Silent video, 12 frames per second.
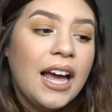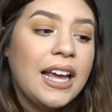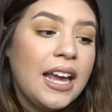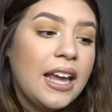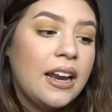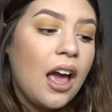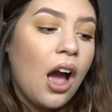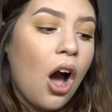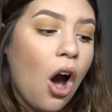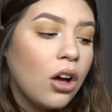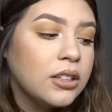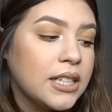Again,
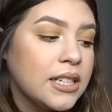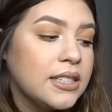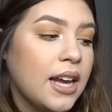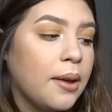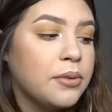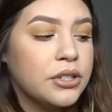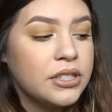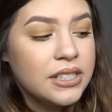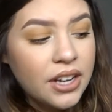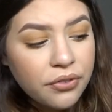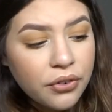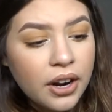all skin types are
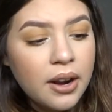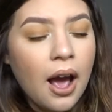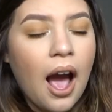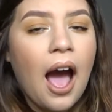different.